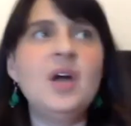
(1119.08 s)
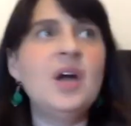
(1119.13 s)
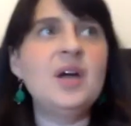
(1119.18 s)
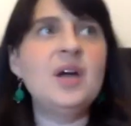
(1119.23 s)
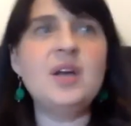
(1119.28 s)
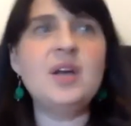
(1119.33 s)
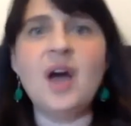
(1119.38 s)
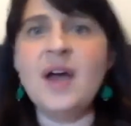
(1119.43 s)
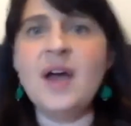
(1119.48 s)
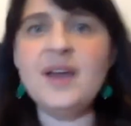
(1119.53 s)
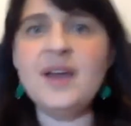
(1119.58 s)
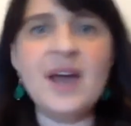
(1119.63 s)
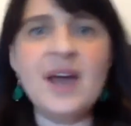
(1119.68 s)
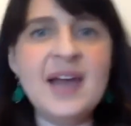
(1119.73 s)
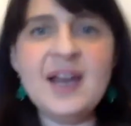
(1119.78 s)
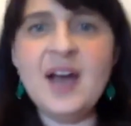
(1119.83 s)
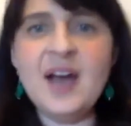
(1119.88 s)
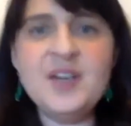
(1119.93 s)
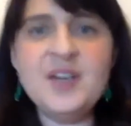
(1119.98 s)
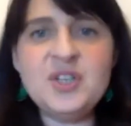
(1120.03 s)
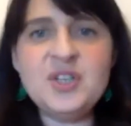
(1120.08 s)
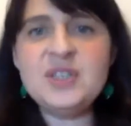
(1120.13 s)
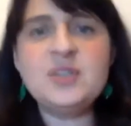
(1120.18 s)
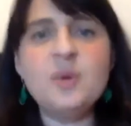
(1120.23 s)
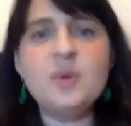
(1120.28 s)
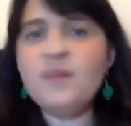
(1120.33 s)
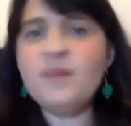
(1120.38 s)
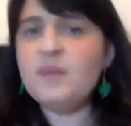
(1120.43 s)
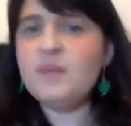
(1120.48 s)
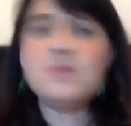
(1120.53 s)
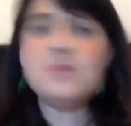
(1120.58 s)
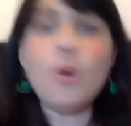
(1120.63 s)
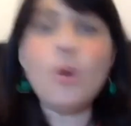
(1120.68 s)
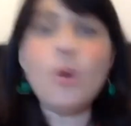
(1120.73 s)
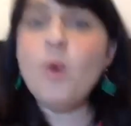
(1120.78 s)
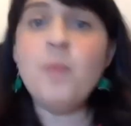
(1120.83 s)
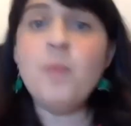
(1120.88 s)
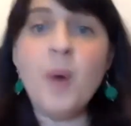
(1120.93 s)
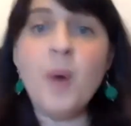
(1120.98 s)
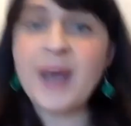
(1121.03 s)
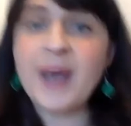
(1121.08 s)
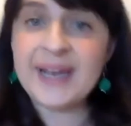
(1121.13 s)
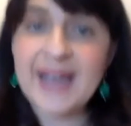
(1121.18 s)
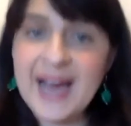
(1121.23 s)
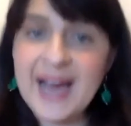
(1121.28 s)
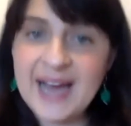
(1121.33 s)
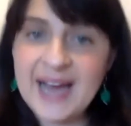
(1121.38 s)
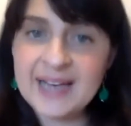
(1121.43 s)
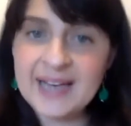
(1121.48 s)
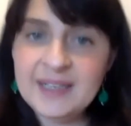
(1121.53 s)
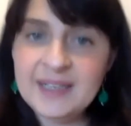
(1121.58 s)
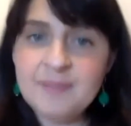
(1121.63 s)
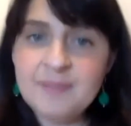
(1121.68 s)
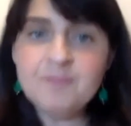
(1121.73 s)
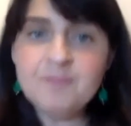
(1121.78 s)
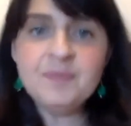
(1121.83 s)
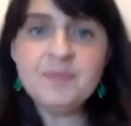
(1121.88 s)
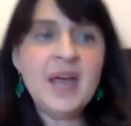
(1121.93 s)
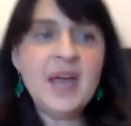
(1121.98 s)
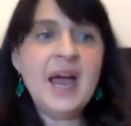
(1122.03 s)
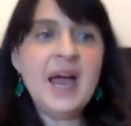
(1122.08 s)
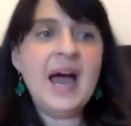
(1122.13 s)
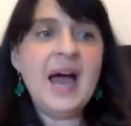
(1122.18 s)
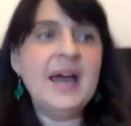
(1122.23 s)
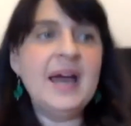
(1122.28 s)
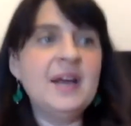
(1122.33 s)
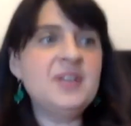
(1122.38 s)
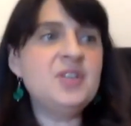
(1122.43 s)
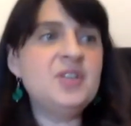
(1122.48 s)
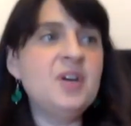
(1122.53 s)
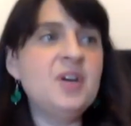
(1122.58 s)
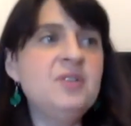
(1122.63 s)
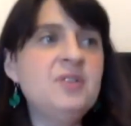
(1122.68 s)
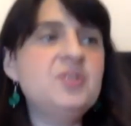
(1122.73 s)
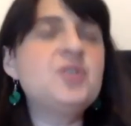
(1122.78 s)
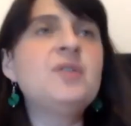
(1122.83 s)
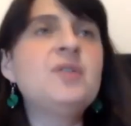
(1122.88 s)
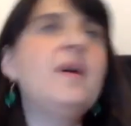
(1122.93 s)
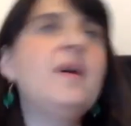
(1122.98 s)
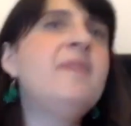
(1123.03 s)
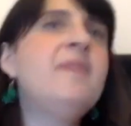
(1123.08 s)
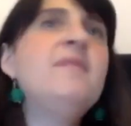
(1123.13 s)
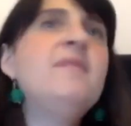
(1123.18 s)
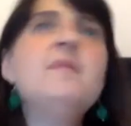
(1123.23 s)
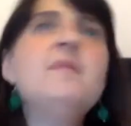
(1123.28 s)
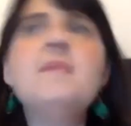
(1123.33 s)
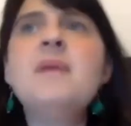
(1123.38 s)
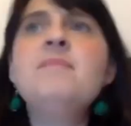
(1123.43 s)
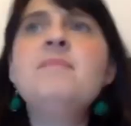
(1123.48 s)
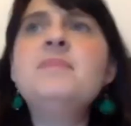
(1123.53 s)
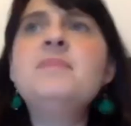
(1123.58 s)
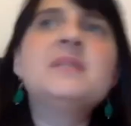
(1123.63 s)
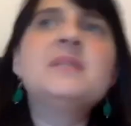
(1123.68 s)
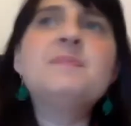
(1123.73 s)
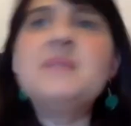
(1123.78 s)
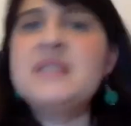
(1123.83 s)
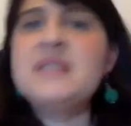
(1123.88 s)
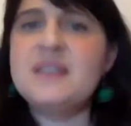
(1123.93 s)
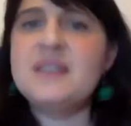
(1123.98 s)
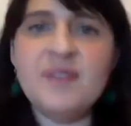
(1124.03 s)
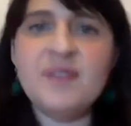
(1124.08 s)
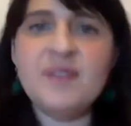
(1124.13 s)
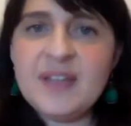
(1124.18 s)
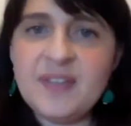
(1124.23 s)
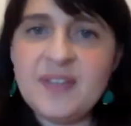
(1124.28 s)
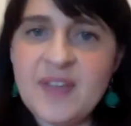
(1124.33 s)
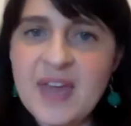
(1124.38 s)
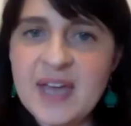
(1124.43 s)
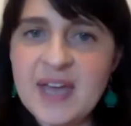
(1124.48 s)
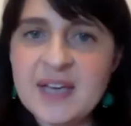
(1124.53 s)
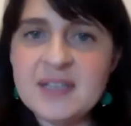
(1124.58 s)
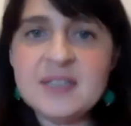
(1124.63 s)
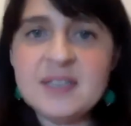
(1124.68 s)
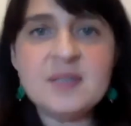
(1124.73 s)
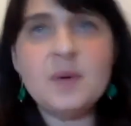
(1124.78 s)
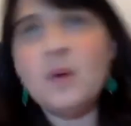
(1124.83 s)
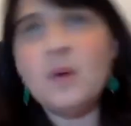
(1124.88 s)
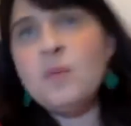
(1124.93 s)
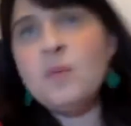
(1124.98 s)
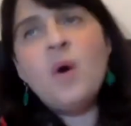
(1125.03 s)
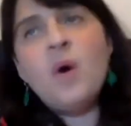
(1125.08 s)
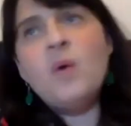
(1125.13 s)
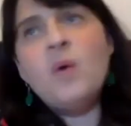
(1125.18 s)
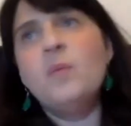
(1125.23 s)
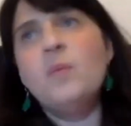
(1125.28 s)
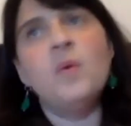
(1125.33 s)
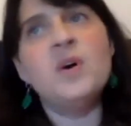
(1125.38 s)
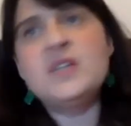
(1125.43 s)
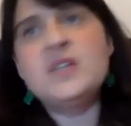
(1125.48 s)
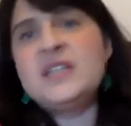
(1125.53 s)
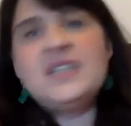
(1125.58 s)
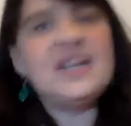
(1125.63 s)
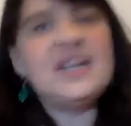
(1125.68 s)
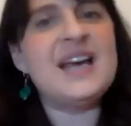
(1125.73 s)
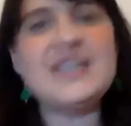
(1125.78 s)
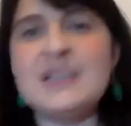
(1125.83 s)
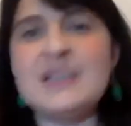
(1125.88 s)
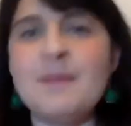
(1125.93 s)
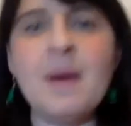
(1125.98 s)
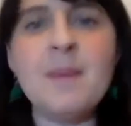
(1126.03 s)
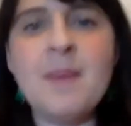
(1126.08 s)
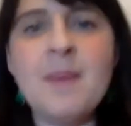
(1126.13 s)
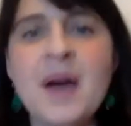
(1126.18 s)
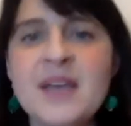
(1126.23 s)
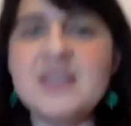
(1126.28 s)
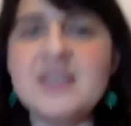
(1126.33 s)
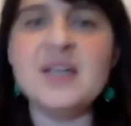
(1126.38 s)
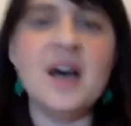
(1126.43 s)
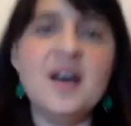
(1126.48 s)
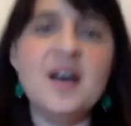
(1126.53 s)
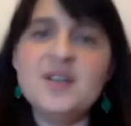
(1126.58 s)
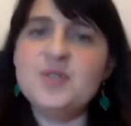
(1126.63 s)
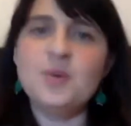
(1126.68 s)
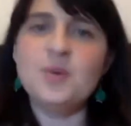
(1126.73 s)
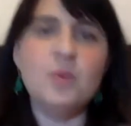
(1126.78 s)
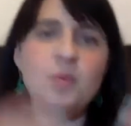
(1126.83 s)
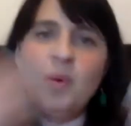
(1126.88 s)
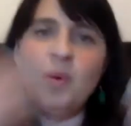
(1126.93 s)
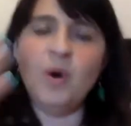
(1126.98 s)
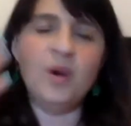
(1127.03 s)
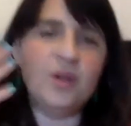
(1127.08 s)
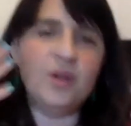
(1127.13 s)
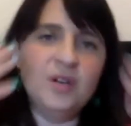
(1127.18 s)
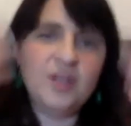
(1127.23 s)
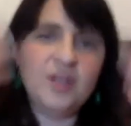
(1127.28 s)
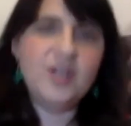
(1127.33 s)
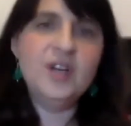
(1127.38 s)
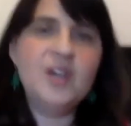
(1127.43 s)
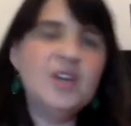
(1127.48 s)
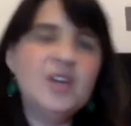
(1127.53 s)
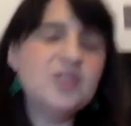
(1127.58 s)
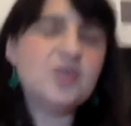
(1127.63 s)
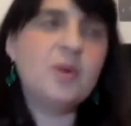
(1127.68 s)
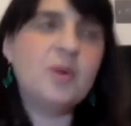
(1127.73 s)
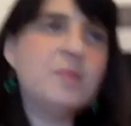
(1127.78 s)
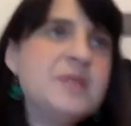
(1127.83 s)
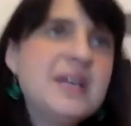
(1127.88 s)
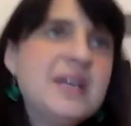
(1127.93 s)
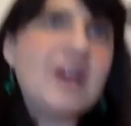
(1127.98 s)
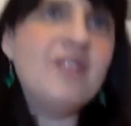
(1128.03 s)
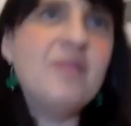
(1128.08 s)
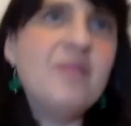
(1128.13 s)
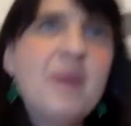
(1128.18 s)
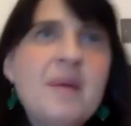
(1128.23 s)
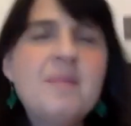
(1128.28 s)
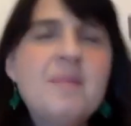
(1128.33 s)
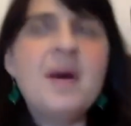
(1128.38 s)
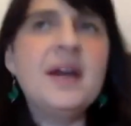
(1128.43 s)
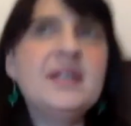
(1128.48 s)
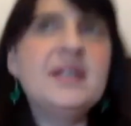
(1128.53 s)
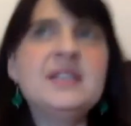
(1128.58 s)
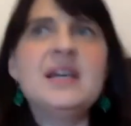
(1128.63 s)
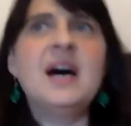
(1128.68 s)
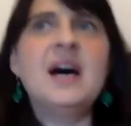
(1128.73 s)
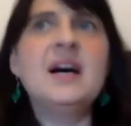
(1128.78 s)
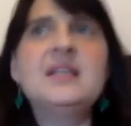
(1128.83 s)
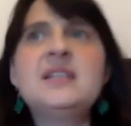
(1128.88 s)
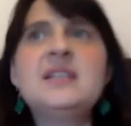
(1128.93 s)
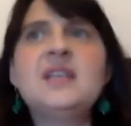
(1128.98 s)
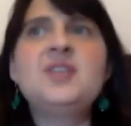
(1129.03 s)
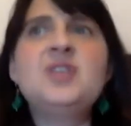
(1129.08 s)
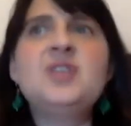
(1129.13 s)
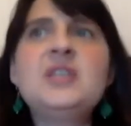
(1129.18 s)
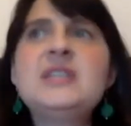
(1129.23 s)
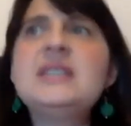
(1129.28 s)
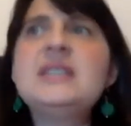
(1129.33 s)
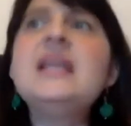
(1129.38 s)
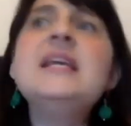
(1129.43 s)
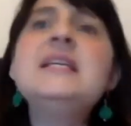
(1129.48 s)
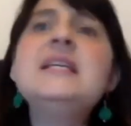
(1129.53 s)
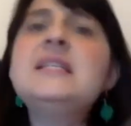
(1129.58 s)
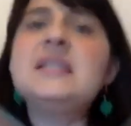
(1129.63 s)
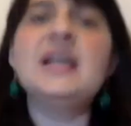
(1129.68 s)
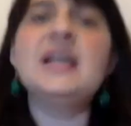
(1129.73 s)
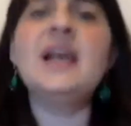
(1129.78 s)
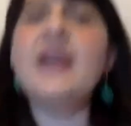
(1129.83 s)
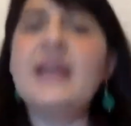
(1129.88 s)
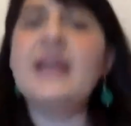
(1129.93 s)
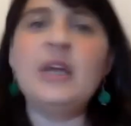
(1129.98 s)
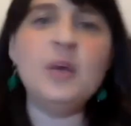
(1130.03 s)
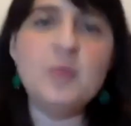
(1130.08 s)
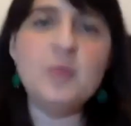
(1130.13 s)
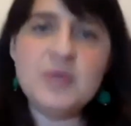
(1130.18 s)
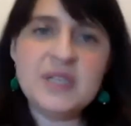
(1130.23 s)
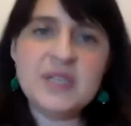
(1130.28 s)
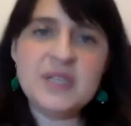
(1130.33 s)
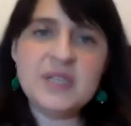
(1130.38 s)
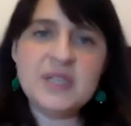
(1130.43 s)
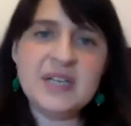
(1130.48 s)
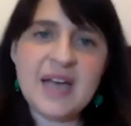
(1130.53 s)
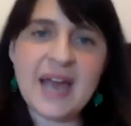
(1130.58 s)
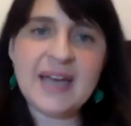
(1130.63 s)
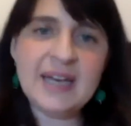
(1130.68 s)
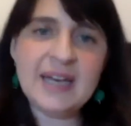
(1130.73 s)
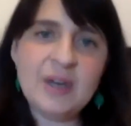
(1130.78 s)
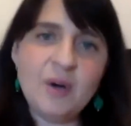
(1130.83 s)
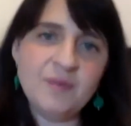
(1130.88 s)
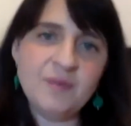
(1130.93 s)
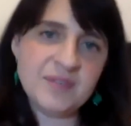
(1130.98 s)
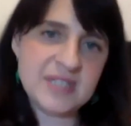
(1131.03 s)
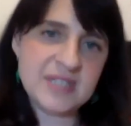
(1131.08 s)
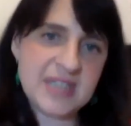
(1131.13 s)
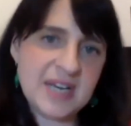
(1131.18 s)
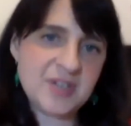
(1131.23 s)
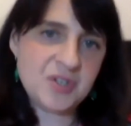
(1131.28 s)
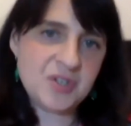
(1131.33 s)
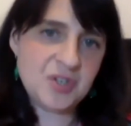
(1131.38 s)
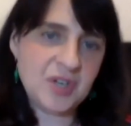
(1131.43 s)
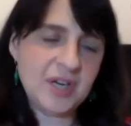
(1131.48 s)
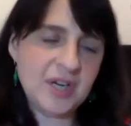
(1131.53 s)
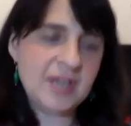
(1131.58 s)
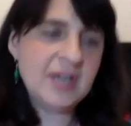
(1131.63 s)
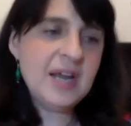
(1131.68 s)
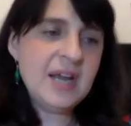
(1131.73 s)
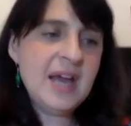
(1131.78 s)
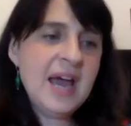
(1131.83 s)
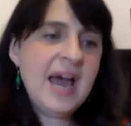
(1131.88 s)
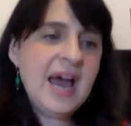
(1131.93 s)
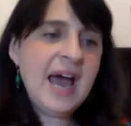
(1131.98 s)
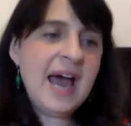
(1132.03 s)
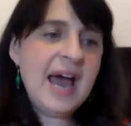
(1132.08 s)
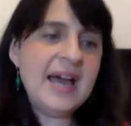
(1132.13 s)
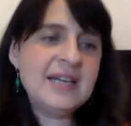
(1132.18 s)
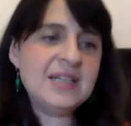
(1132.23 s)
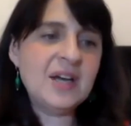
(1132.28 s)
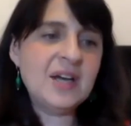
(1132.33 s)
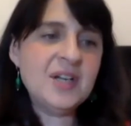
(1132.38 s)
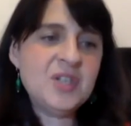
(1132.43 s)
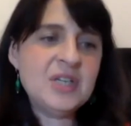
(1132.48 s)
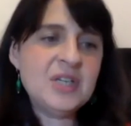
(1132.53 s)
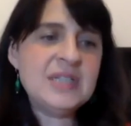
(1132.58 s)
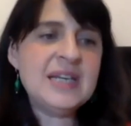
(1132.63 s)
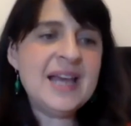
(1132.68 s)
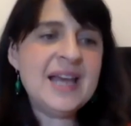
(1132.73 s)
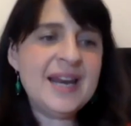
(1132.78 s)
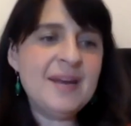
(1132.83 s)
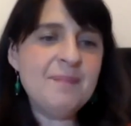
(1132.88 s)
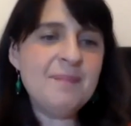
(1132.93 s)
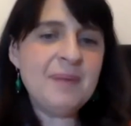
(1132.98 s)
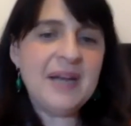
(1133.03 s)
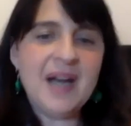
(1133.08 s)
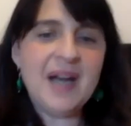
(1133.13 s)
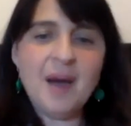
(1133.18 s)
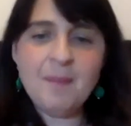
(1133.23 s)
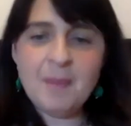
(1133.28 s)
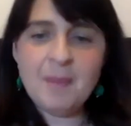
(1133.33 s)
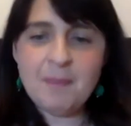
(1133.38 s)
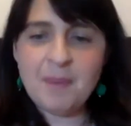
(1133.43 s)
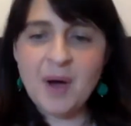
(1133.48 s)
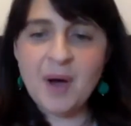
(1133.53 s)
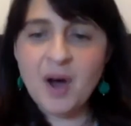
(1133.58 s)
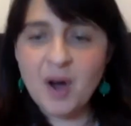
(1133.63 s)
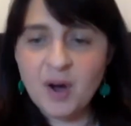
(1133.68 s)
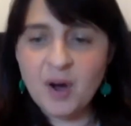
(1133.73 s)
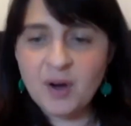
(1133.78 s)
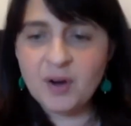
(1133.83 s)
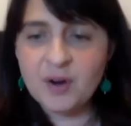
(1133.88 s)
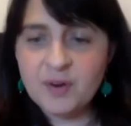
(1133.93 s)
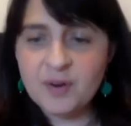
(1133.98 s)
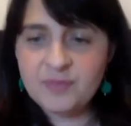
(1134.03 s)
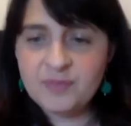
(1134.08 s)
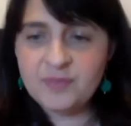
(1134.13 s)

I just sort of absorb what I can, and I don't try and remember specific things. What stays in my mind does, or what drops out of my mind does. I just listen like you would in any conversation, and I just let it become a part of